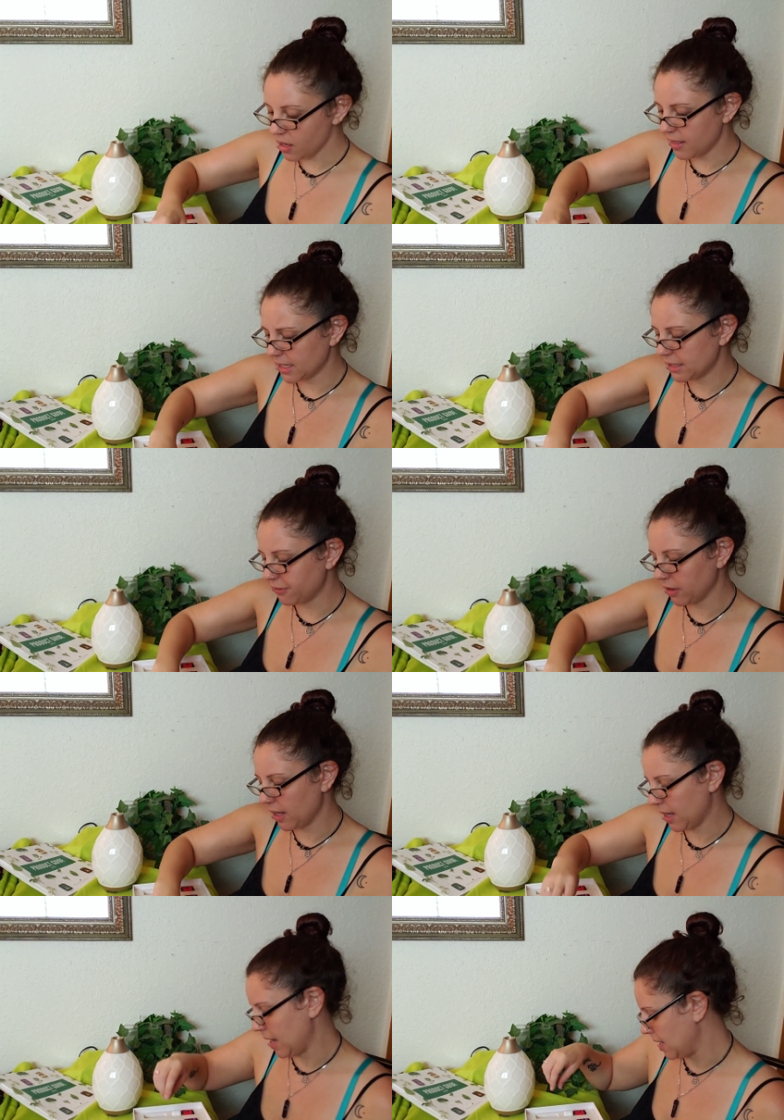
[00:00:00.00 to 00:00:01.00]
That's for
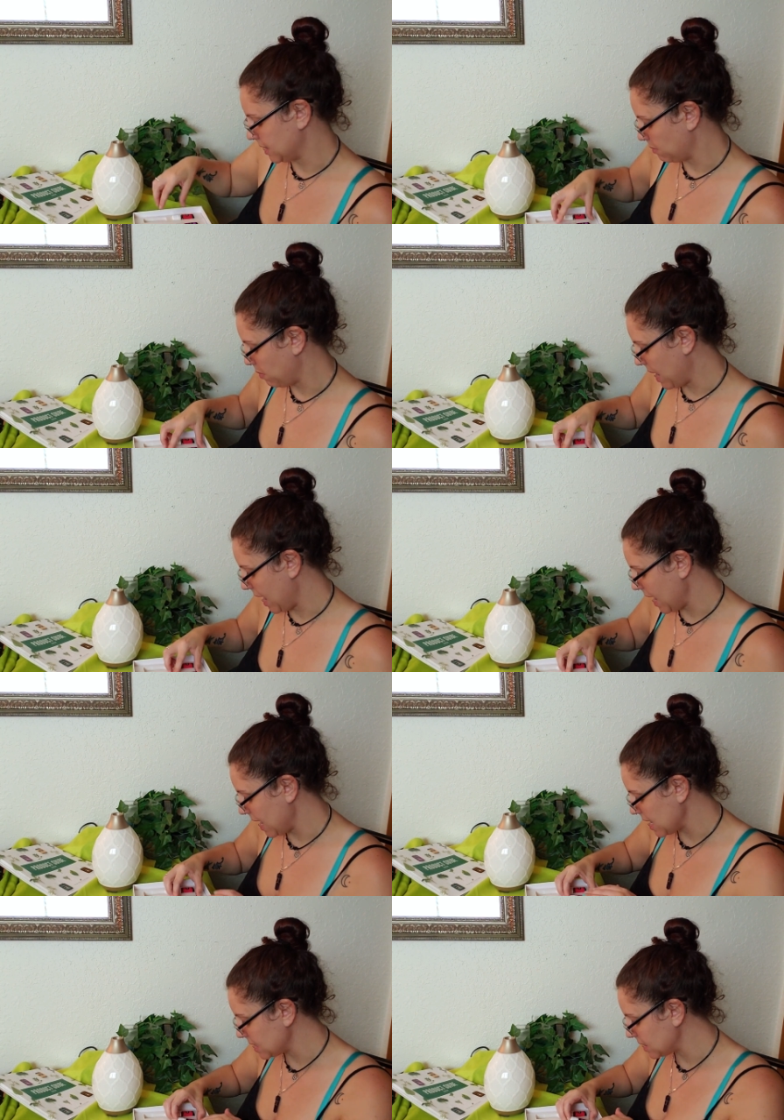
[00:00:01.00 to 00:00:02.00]
like aches and
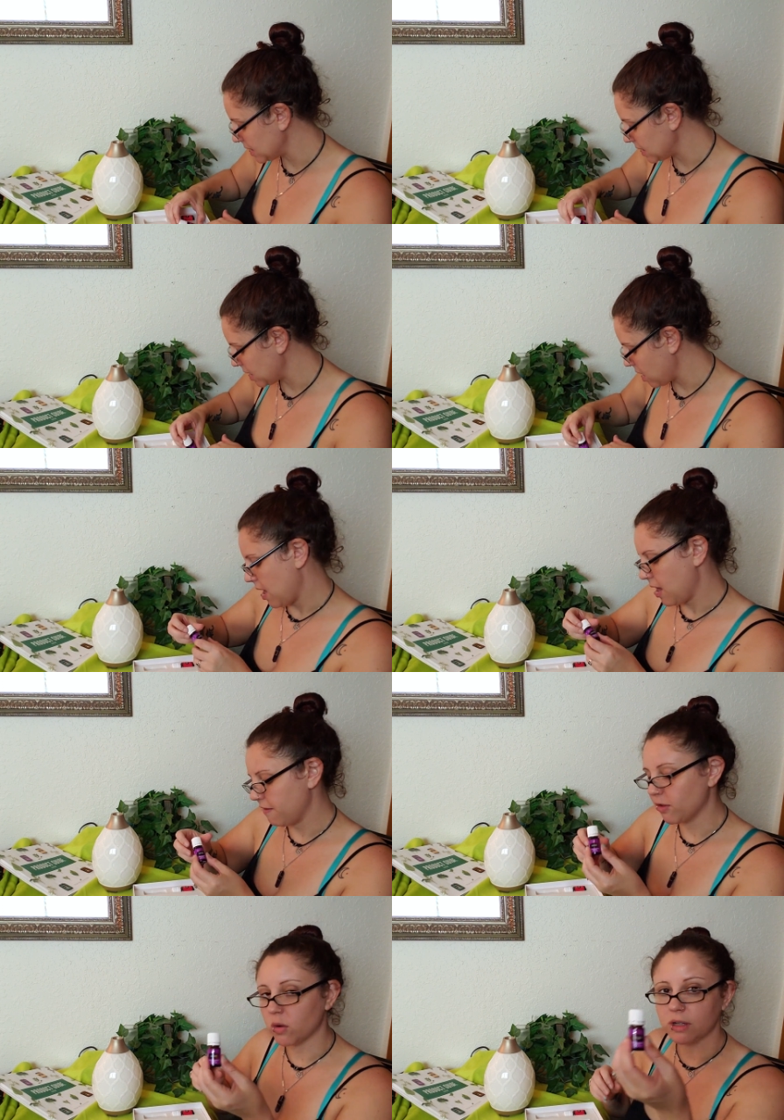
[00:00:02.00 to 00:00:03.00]
pains. And
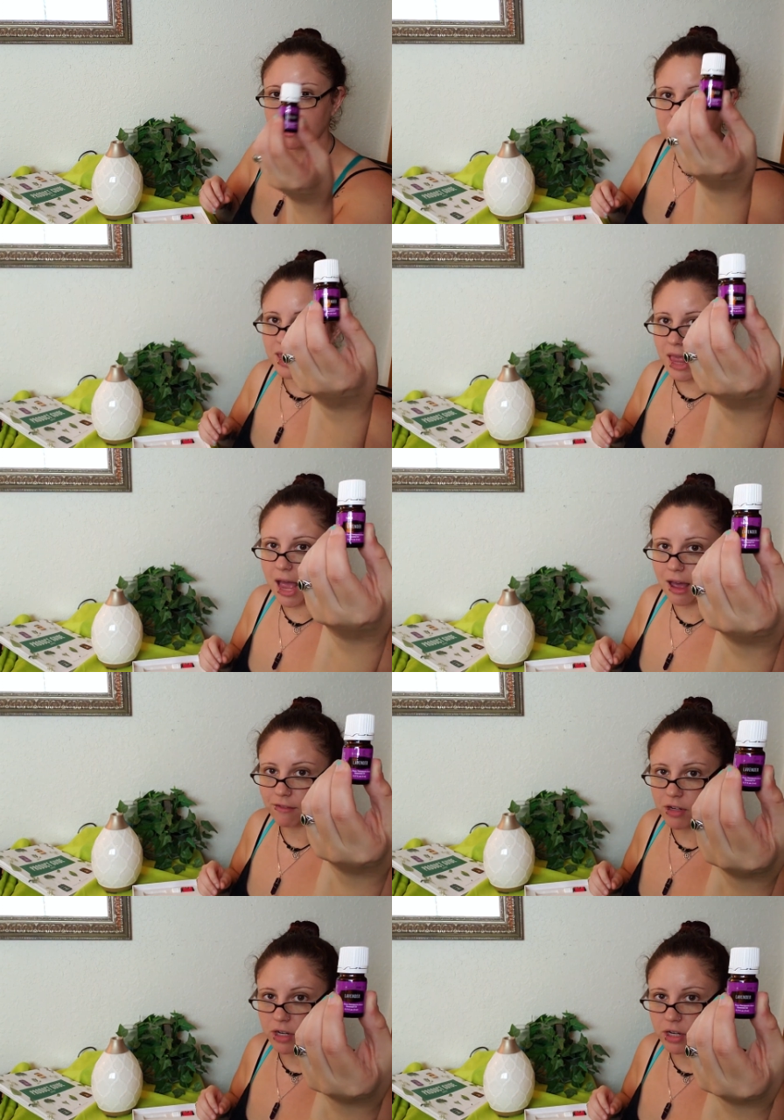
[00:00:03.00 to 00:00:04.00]
of course the
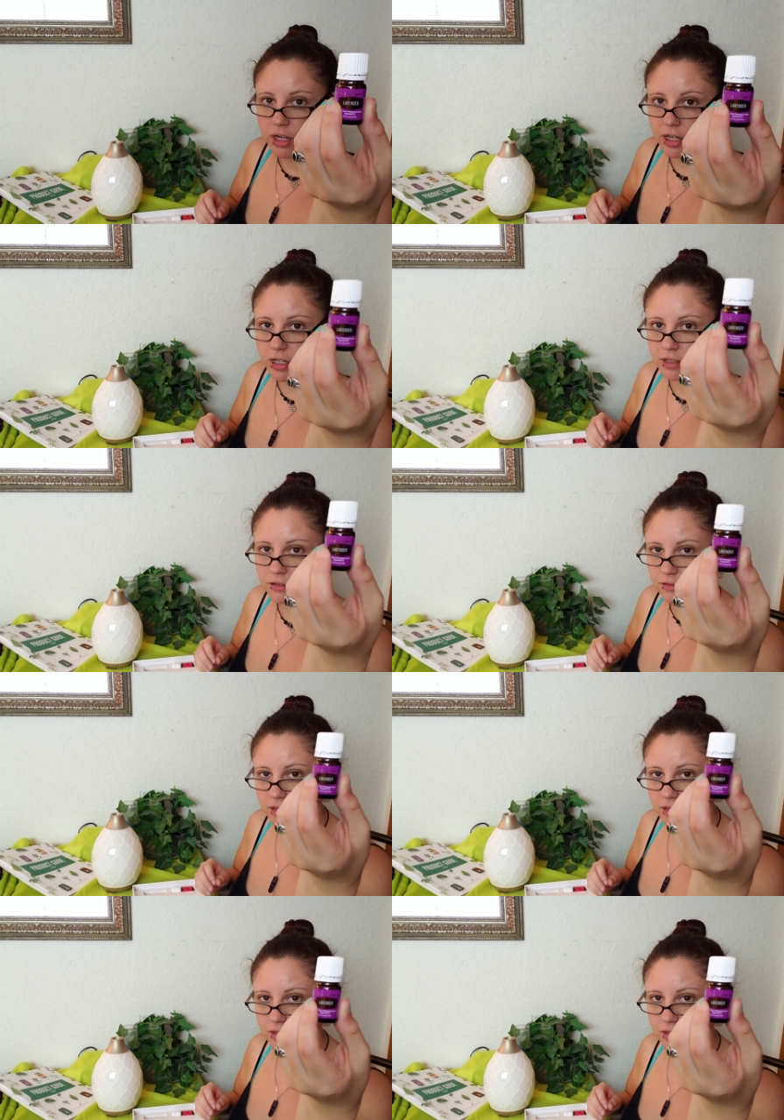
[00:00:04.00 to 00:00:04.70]
lavender.